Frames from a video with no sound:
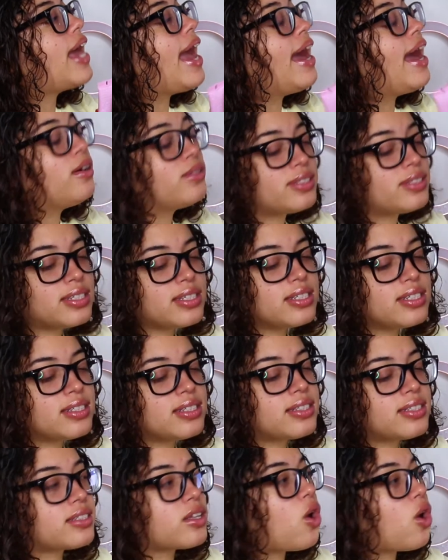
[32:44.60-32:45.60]

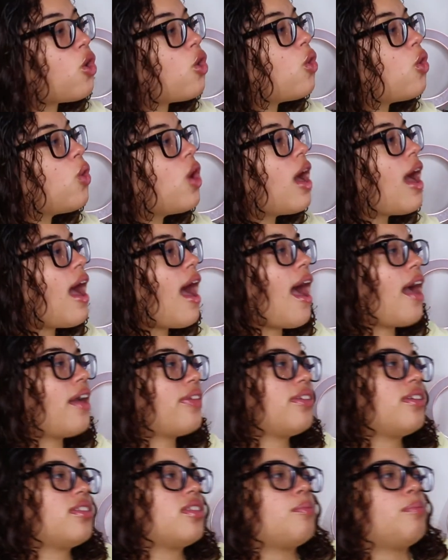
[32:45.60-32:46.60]
ounces. So I
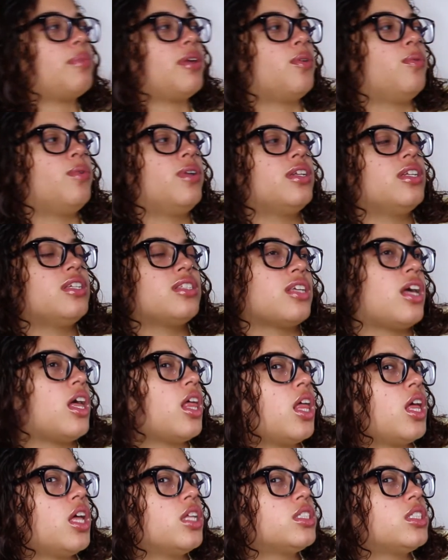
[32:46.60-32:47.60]
think the big one is
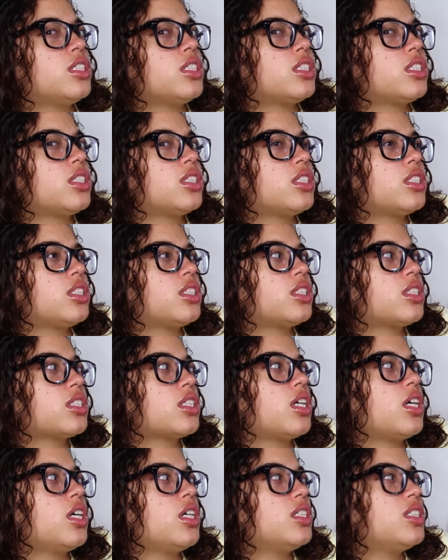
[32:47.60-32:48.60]
just,
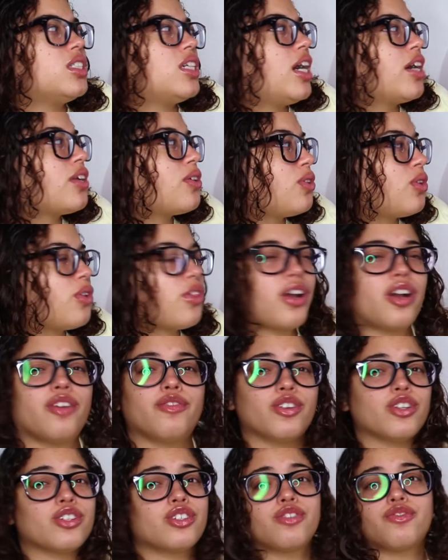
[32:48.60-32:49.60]
I don't know the
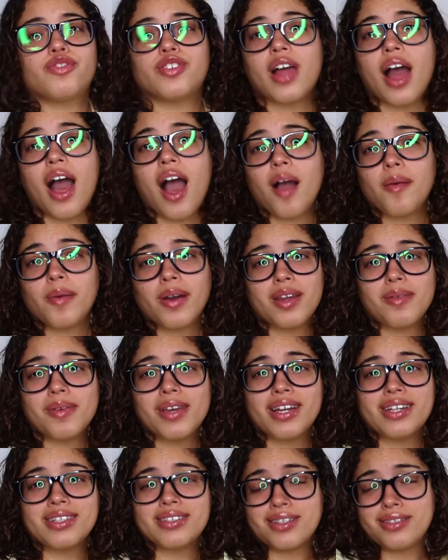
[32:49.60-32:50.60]
conversion for that. I'm gonna be
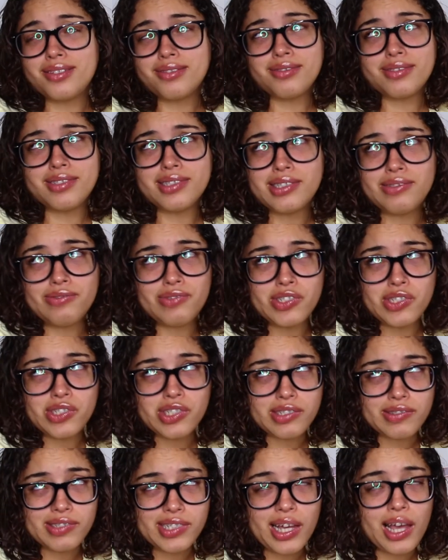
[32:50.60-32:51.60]
honest, I don't know the
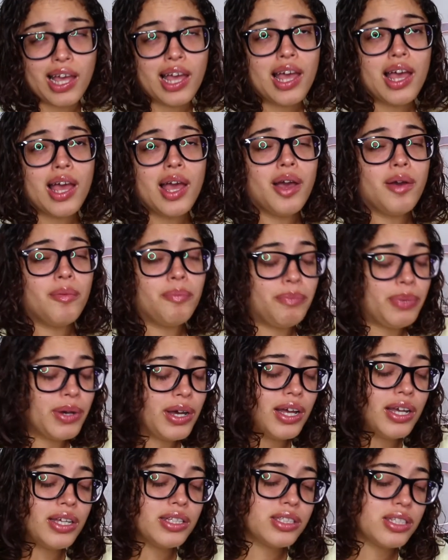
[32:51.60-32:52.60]
conversion of that.
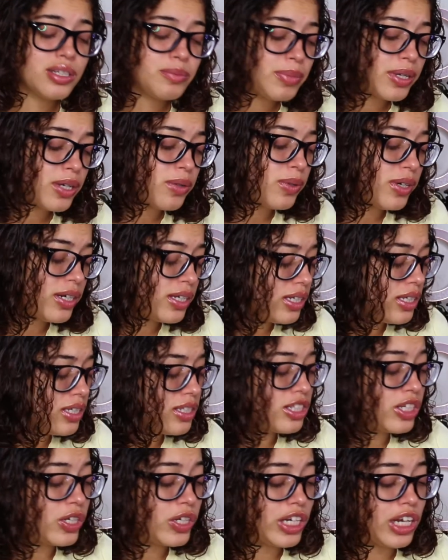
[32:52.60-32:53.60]
But the big one
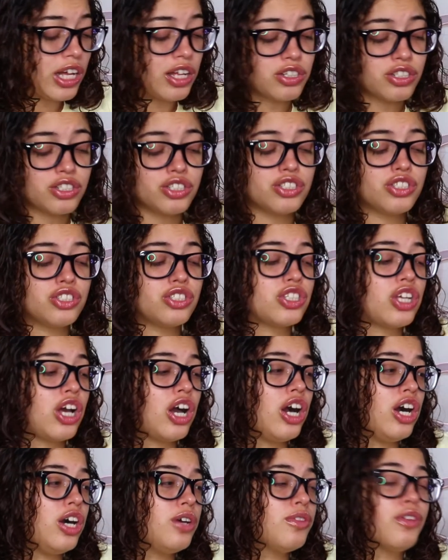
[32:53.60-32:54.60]
is
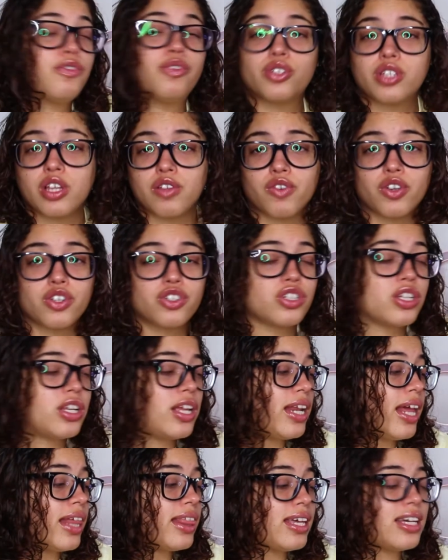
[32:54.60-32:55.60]
$30, the full size version,
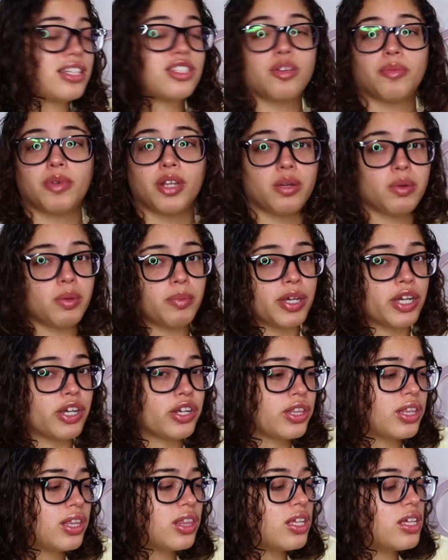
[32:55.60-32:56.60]
and I think it's gonna be a little bit
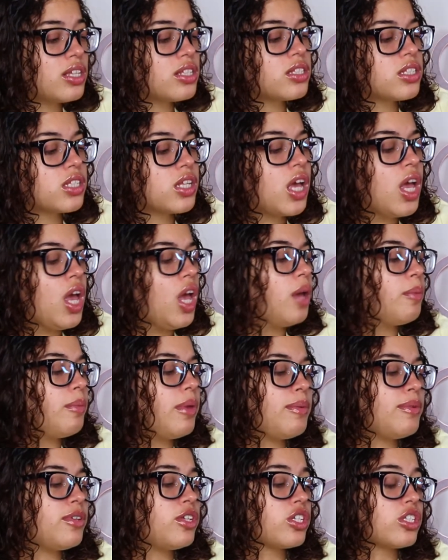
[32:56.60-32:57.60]
bigger than this.
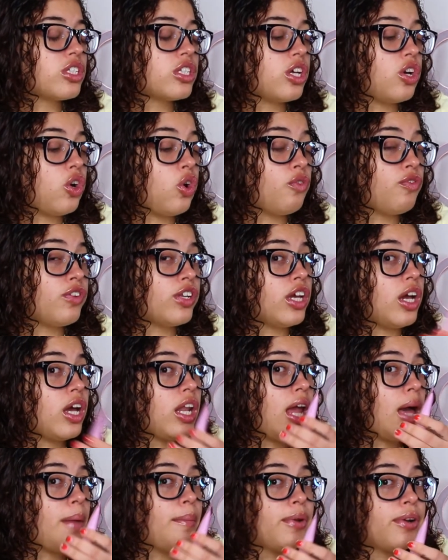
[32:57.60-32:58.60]
Maybe just hopefully a
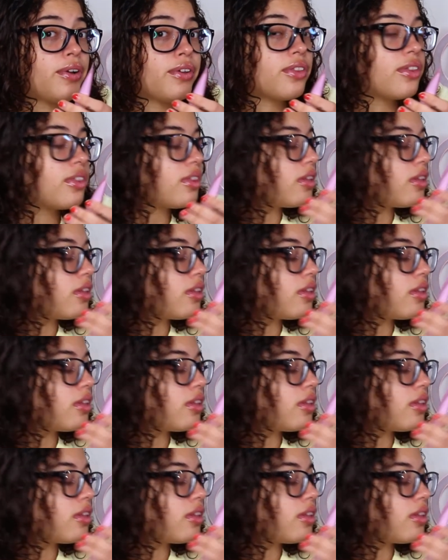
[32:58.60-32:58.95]
lot bigger than